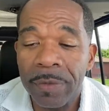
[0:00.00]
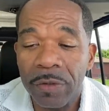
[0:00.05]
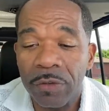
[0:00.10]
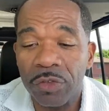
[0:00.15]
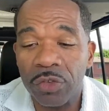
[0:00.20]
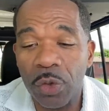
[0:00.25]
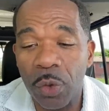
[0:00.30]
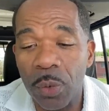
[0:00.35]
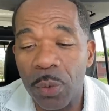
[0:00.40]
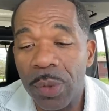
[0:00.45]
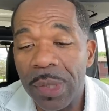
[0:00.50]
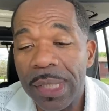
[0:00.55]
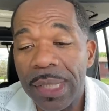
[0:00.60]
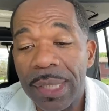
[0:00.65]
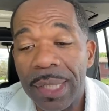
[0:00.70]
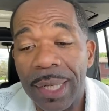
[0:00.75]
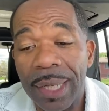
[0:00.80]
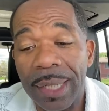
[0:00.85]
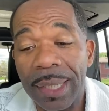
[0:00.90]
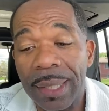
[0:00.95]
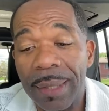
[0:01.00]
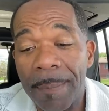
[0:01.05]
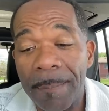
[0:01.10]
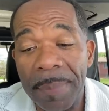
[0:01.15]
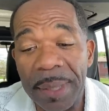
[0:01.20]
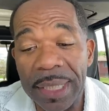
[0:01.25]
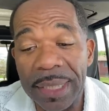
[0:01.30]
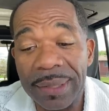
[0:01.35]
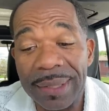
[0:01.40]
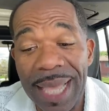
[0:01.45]
So,
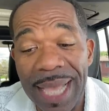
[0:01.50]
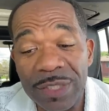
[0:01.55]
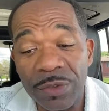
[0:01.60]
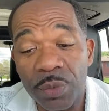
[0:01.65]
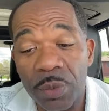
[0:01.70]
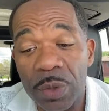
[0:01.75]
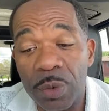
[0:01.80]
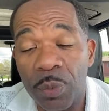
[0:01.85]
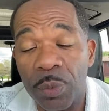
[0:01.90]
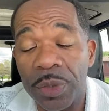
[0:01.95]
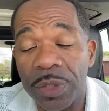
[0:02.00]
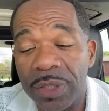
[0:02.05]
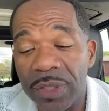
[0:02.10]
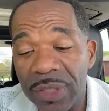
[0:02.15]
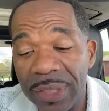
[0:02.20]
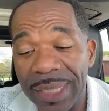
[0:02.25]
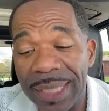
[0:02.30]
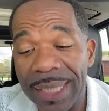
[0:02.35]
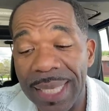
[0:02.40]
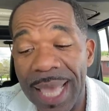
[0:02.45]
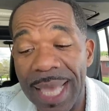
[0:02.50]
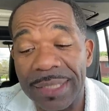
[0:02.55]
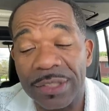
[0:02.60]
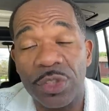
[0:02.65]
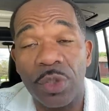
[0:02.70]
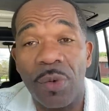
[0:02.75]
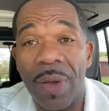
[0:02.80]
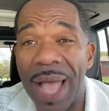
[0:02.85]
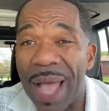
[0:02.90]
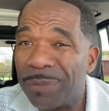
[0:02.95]
but that's what we're looking at.
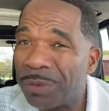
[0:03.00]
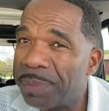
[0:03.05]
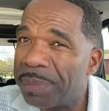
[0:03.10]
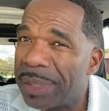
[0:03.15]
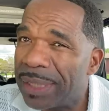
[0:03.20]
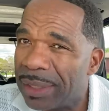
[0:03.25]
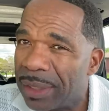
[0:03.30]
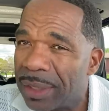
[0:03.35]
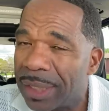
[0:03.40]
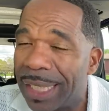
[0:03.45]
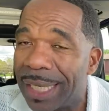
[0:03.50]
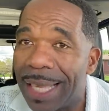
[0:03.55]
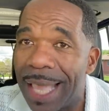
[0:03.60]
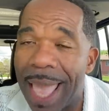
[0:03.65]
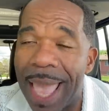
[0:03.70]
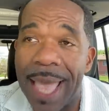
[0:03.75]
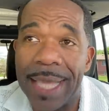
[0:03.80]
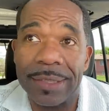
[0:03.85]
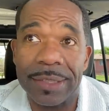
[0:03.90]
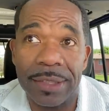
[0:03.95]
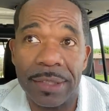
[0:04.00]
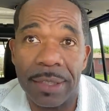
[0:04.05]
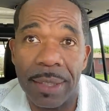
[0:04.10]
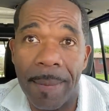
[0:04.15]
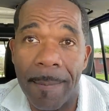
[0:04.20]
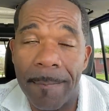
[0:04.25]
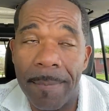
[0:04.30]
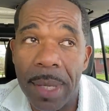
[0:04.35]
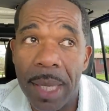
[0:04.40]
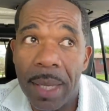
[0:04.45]
So I would be looking at
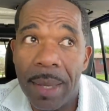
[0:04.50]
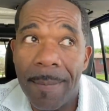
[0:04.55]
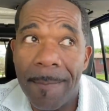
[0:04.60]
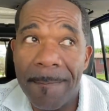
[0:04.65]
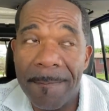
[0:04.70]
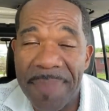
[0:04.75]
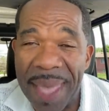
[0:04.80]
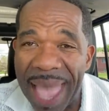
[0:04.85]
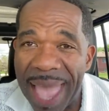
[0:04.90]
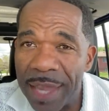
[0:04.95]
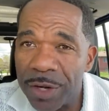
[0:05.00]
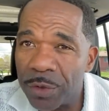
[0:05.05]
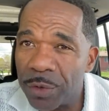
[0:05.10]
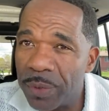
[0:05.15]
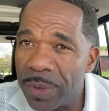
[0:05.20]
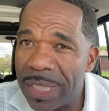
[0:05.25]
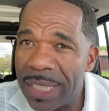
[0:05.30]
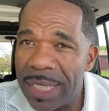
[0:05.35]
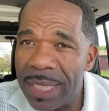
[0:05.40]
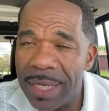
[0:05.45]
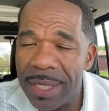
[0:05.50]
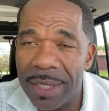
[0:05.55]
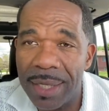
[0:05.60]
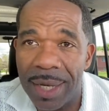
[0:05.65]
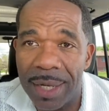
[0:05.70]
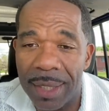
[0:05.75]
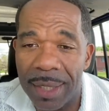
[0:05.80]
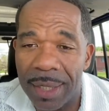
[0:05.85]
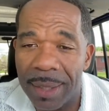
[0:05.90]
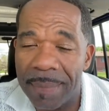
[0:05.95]
some battery
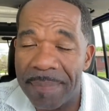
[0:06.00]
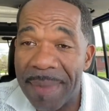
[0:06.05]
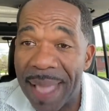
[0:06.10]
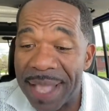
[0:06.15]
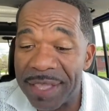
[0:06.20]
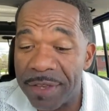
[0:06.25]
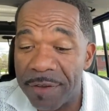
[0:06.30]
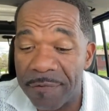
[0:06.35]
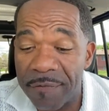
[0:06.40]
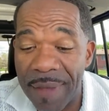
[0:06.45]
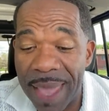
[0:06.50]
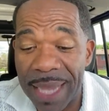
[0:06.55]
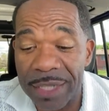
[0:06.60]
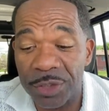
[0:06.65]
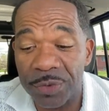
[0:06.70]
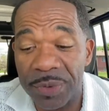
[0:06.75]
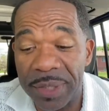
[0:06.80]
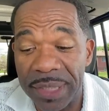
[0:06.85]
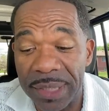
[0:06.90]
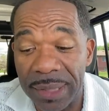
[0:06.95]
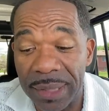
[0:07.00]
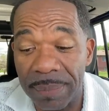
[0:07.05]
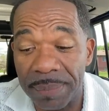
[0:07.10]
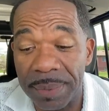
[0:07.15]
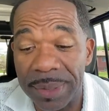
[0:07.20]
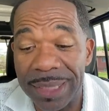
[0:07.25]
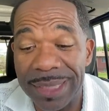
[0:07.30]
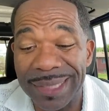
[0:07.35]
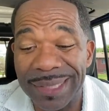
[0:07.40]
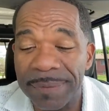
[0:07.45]
manufacturing
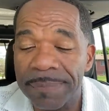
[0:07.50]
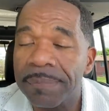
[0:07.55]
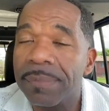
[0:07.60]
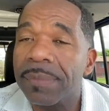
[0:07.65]
companies.